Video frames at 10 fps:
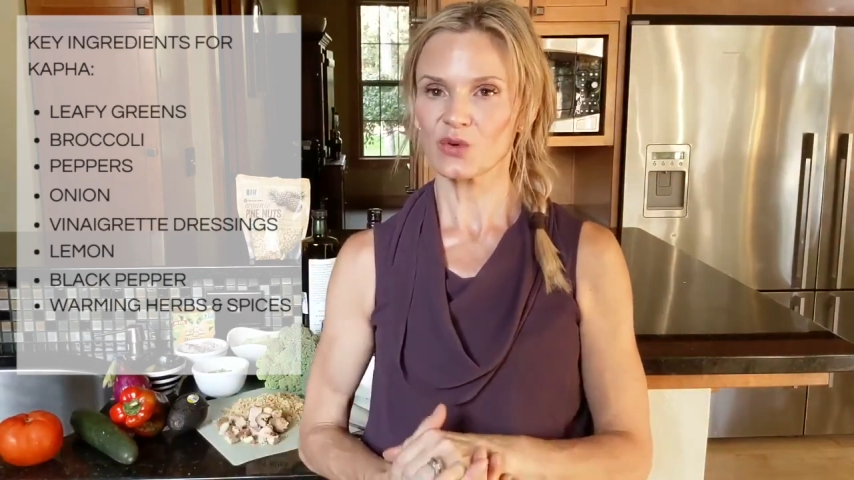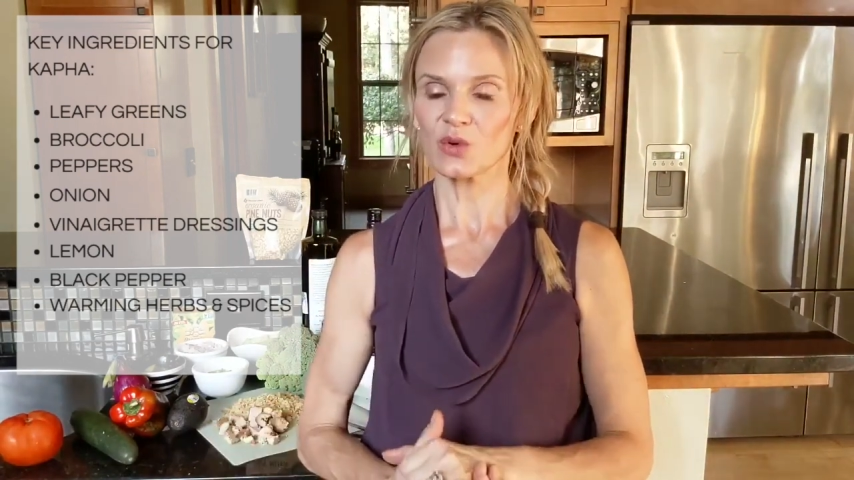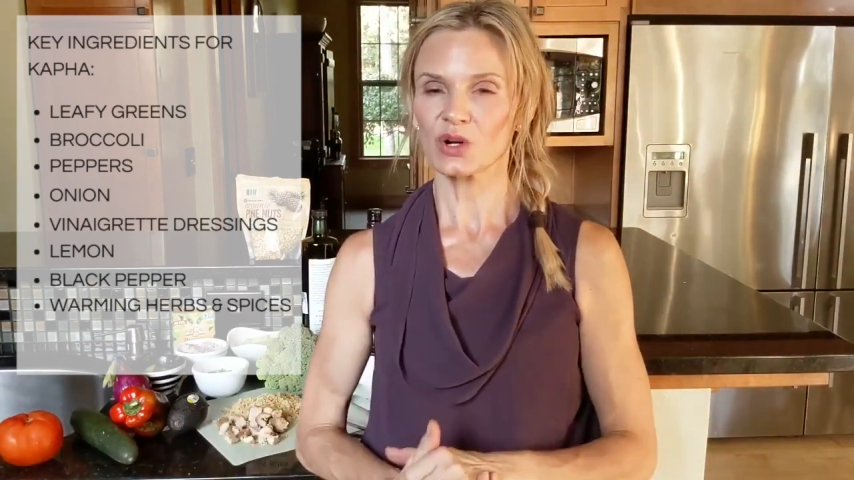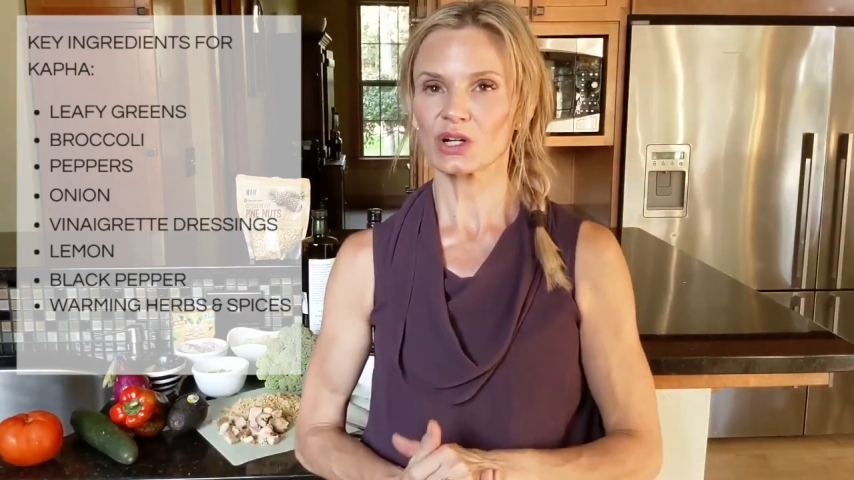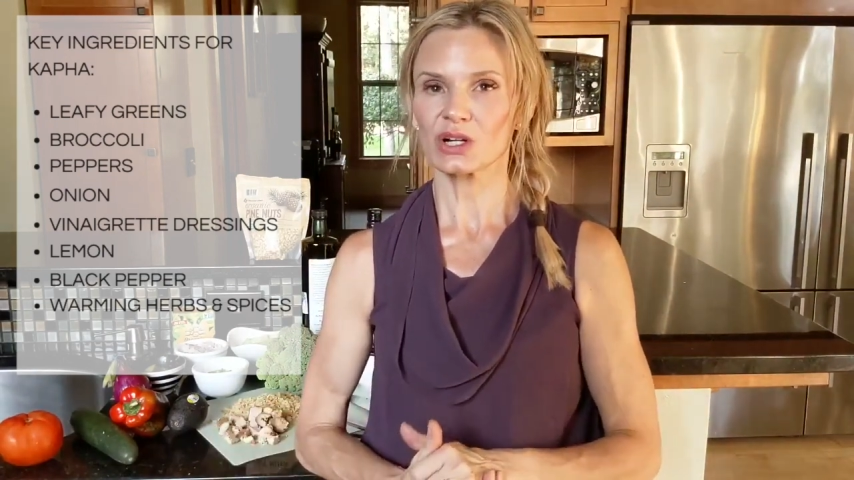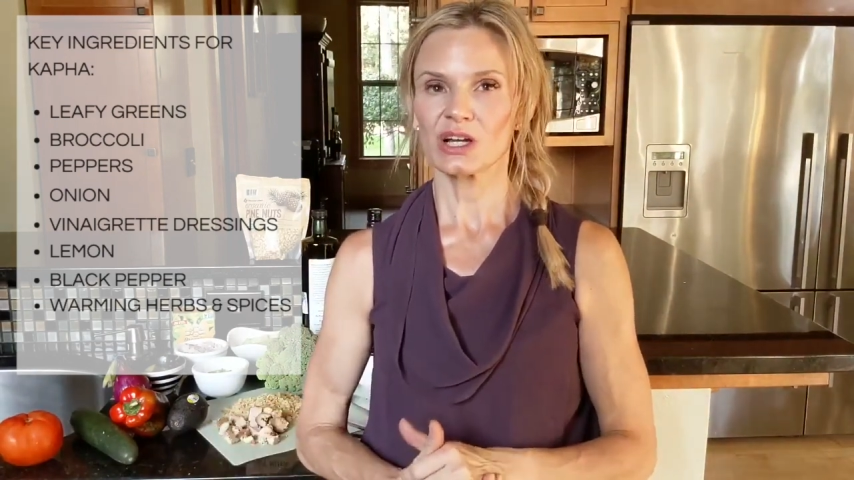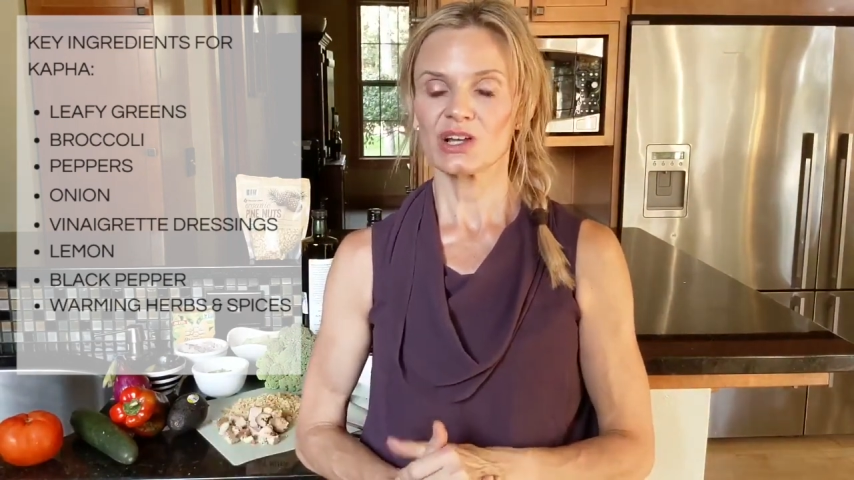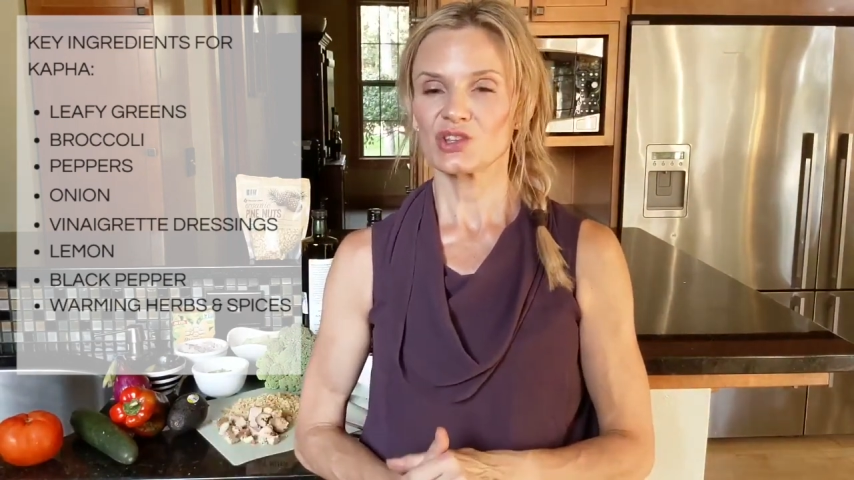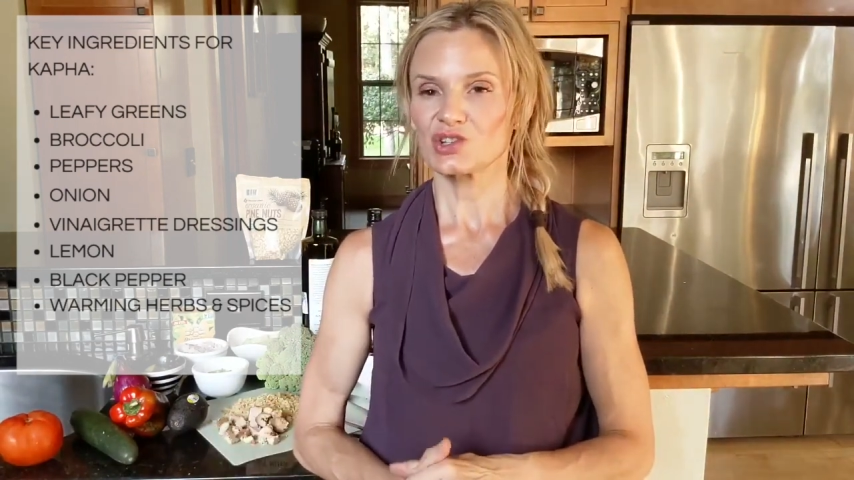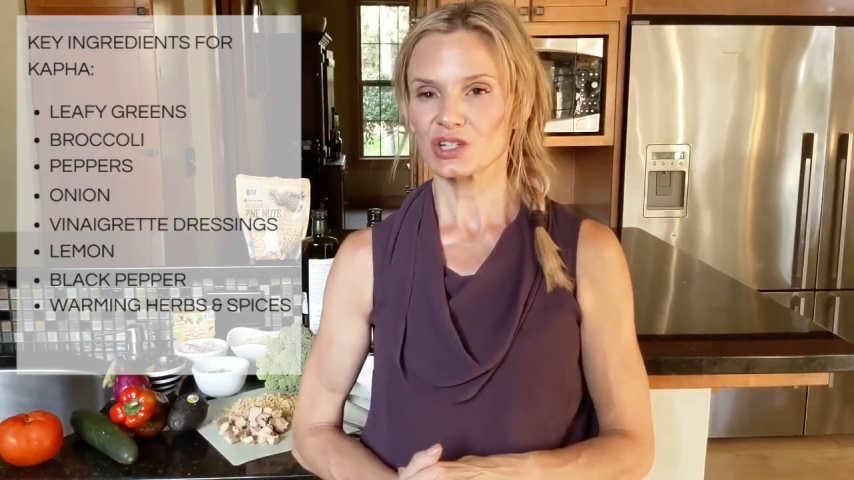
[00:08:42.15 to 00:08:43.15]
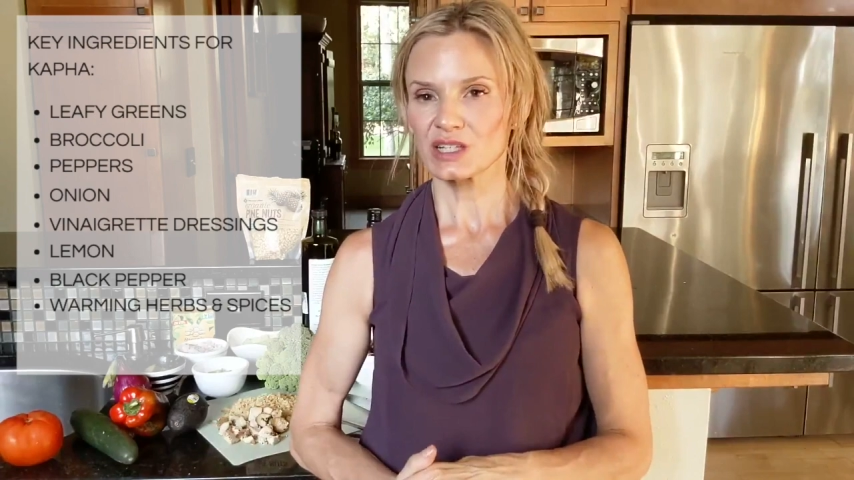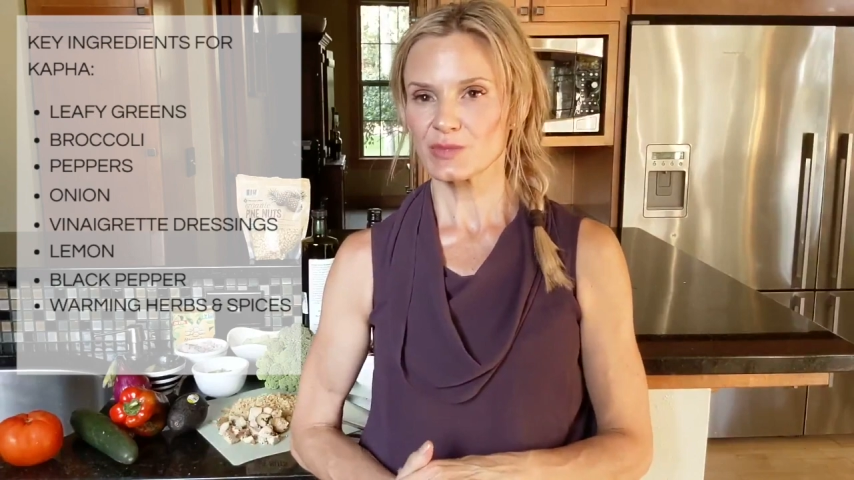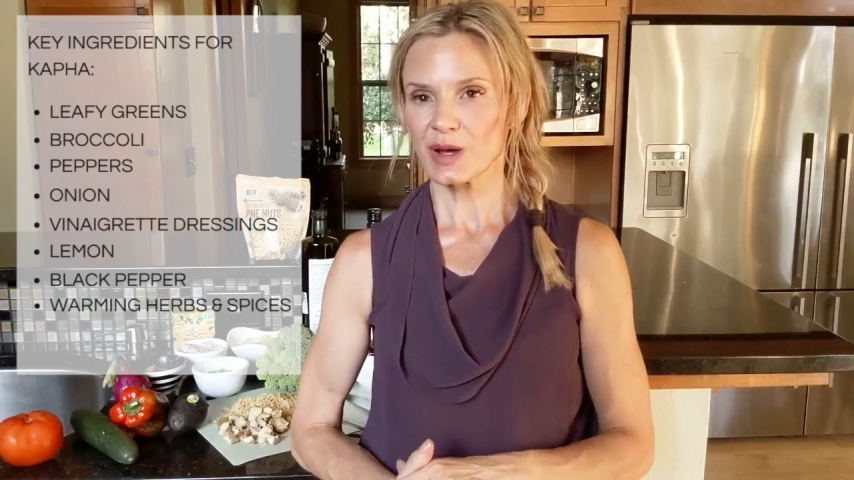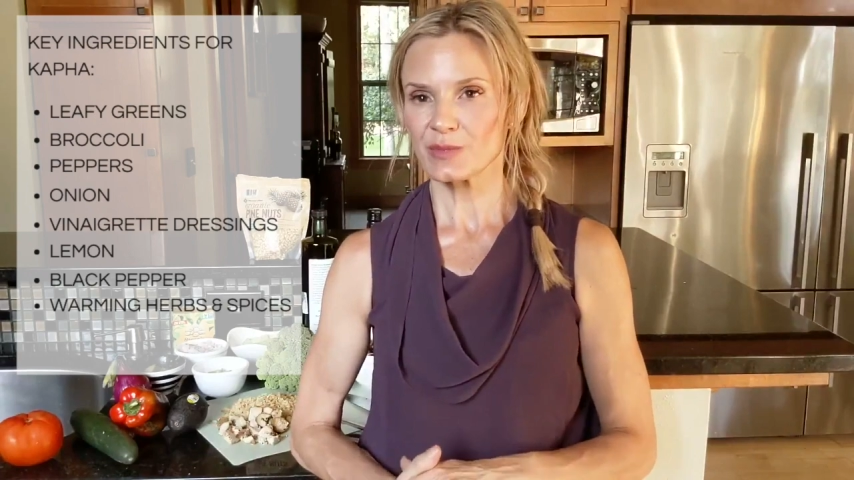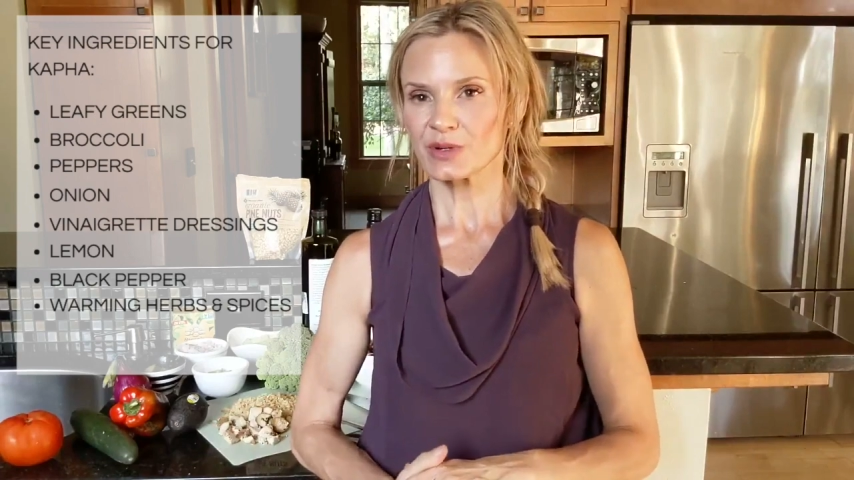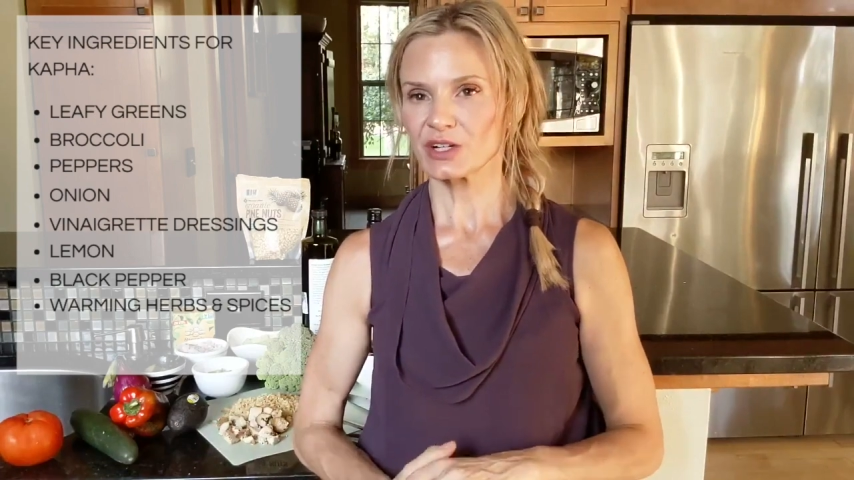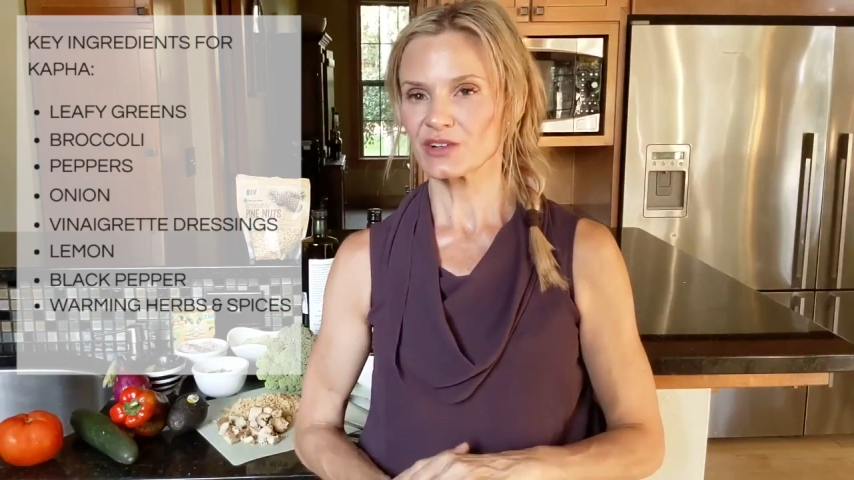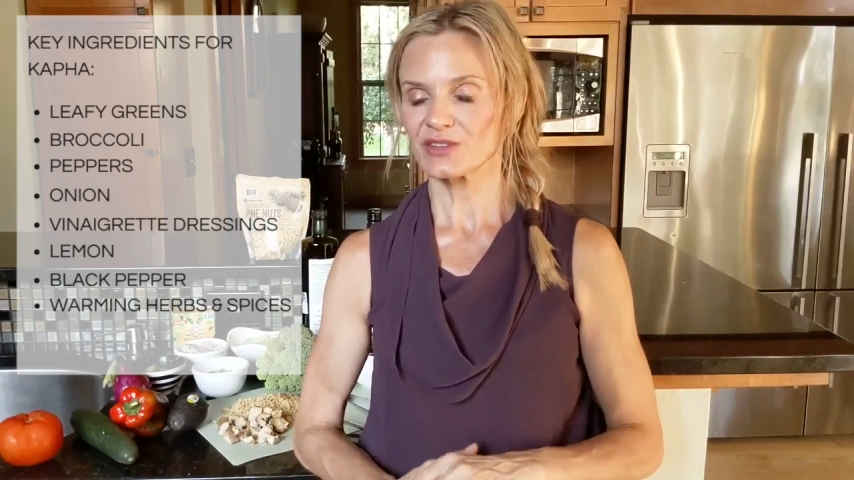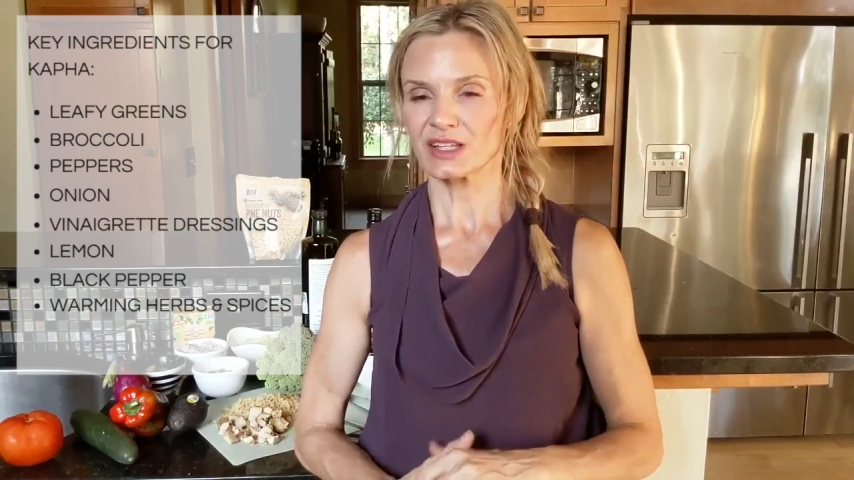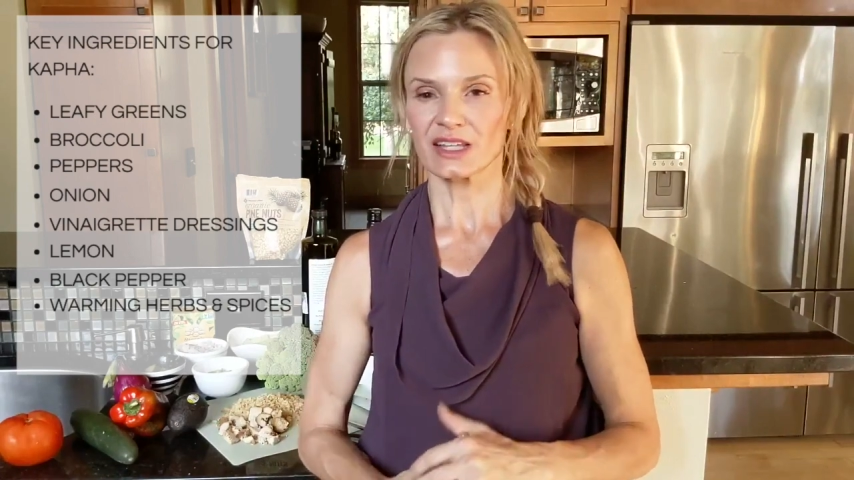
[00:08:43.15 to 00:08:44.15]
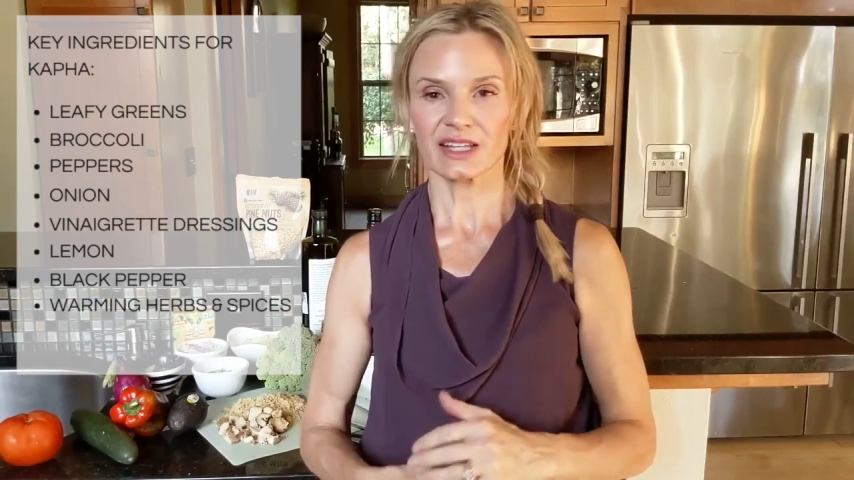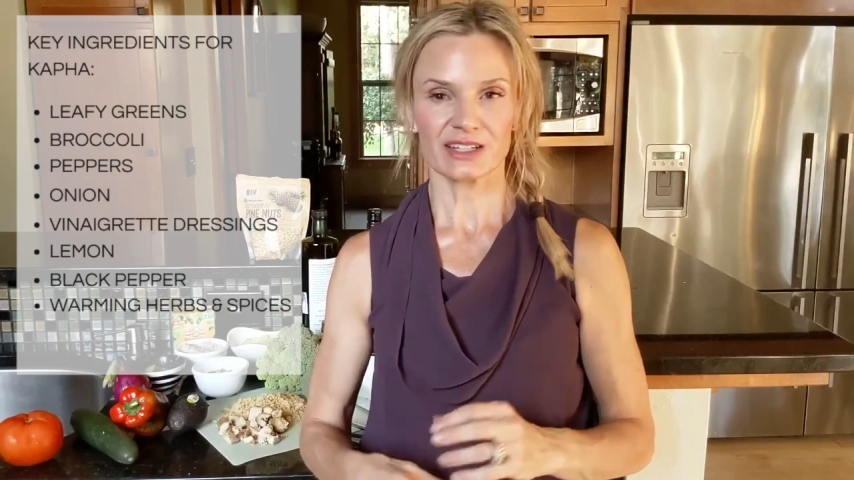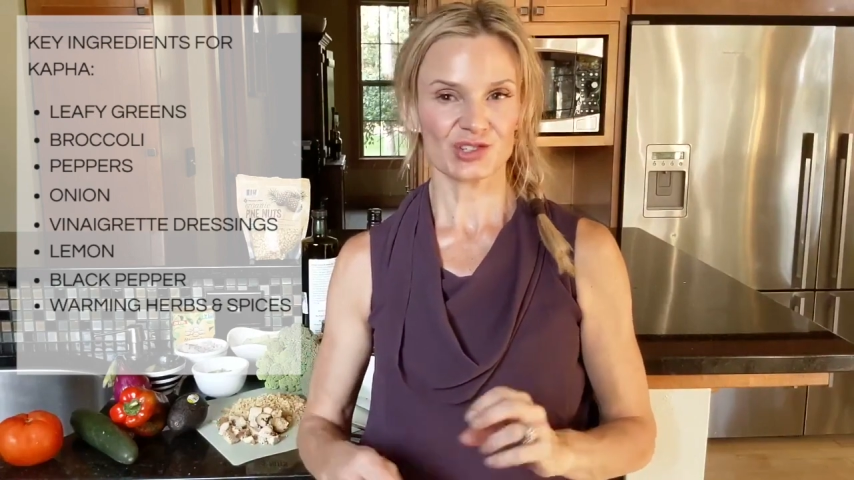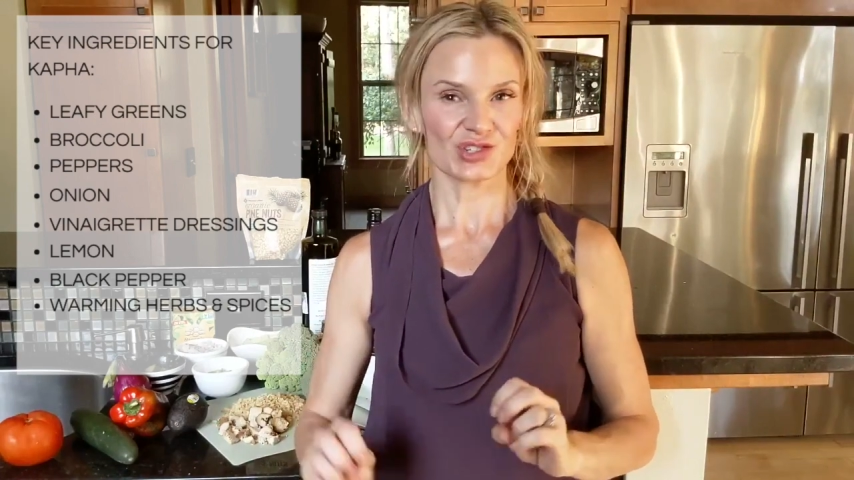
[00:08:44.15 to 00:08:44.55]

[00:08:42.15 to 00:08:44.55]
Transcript: or chili pepper if they like